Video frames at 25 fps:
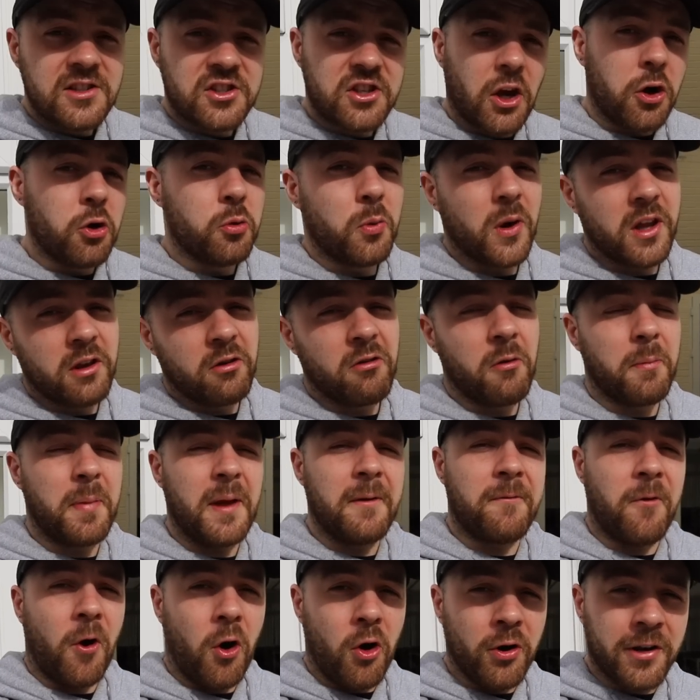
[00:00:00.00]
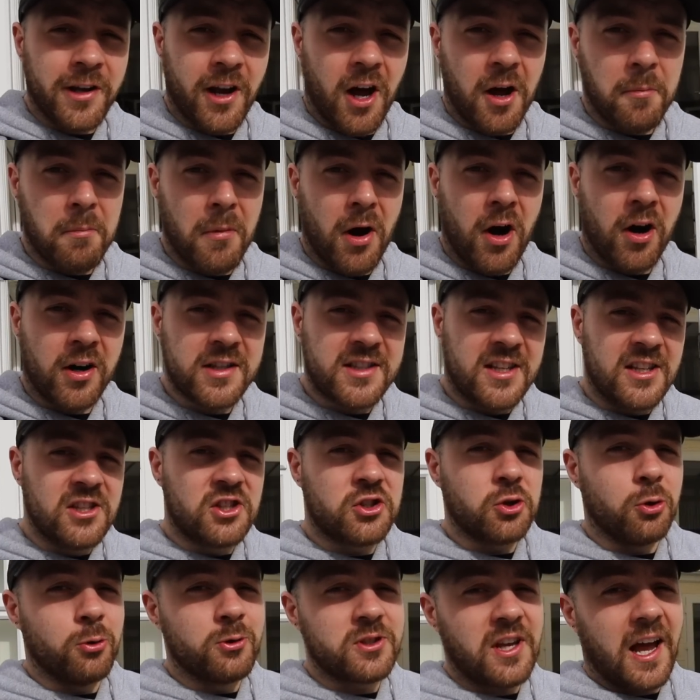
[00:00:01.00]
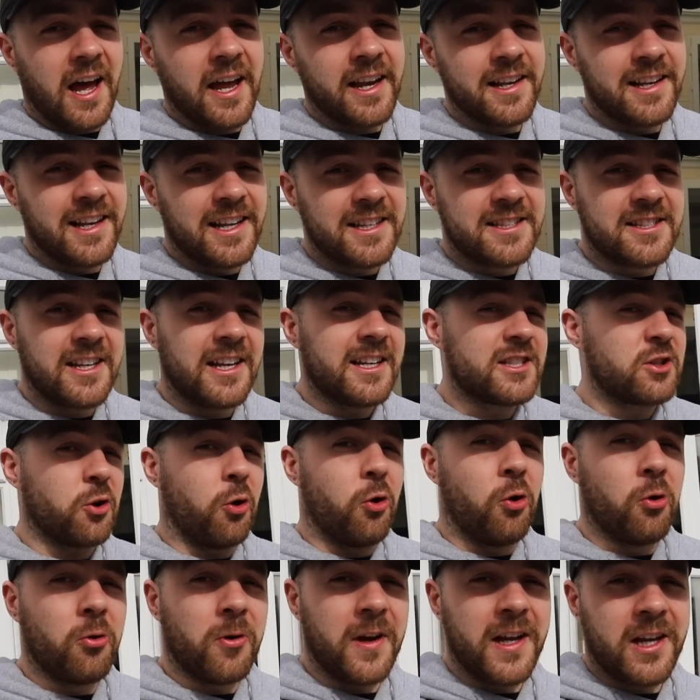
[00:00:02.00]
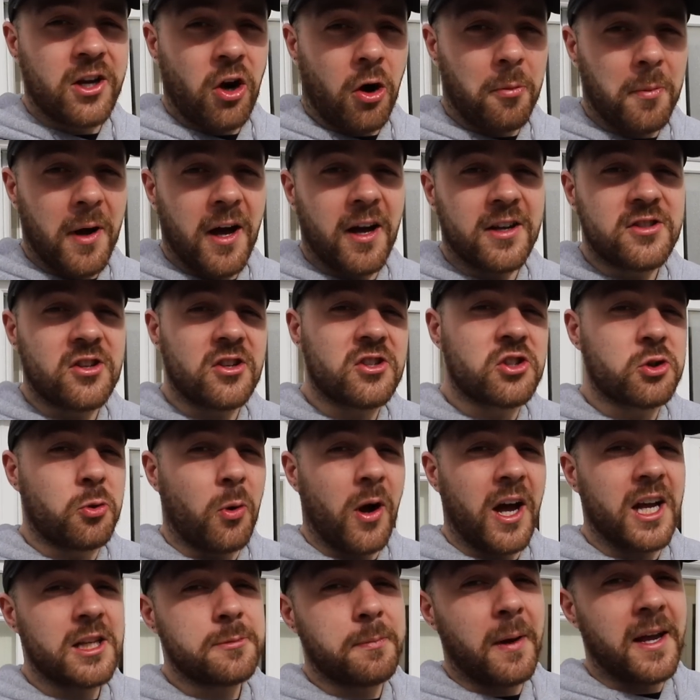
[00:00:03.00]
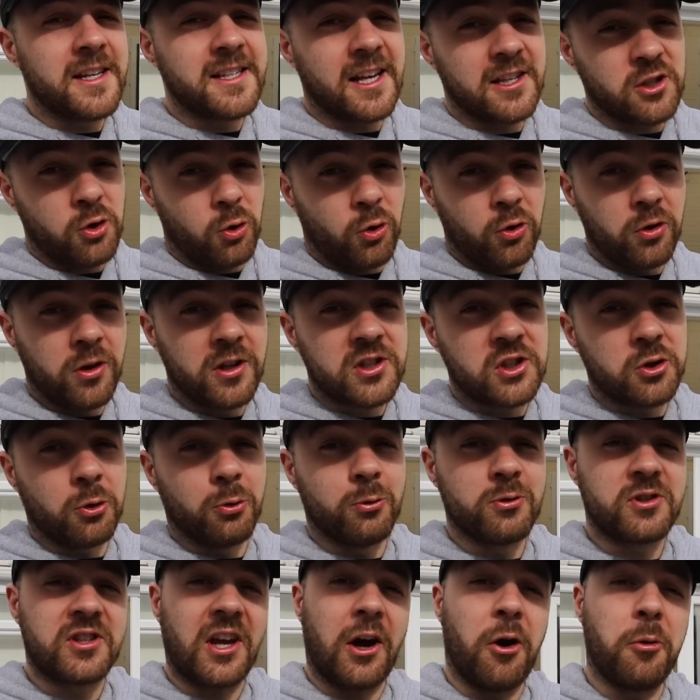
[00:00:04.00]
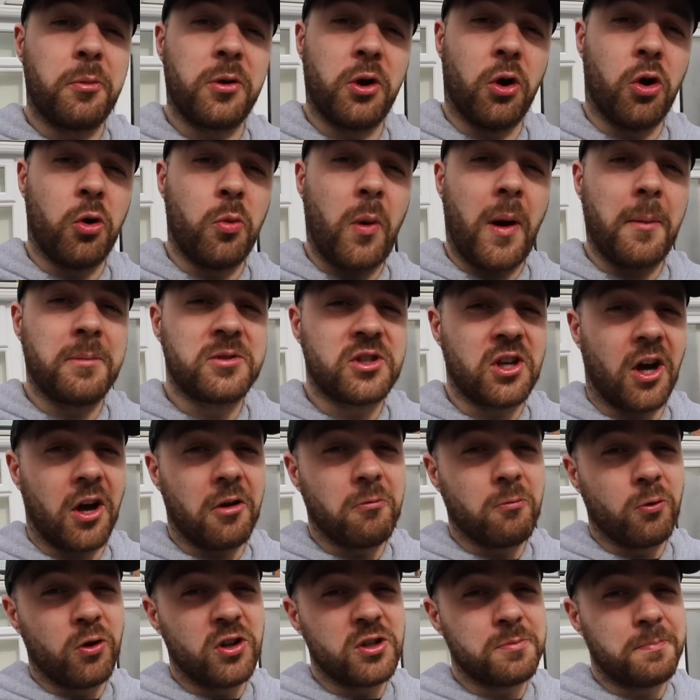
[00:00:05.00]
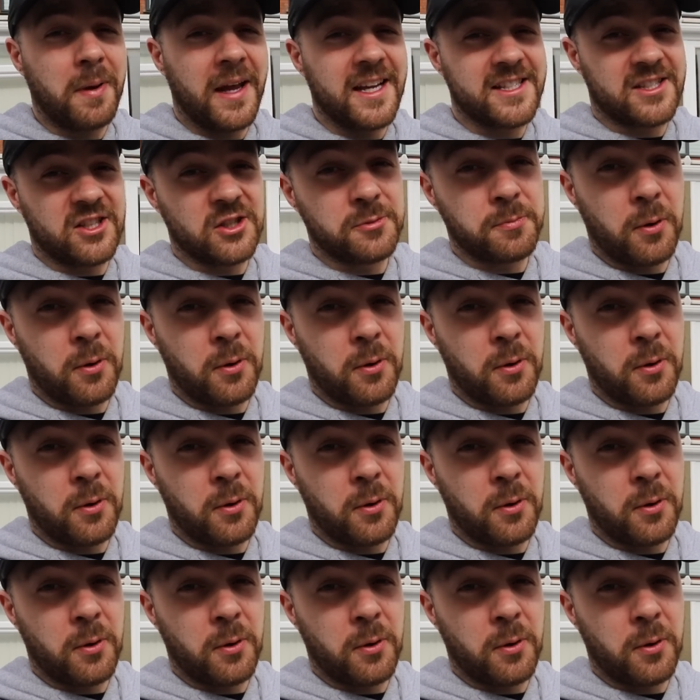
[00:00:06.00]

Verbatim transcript: So, whether it be for online marketing tools, analytics, or e commerce, Squarespace has all the tools to help your website run as best as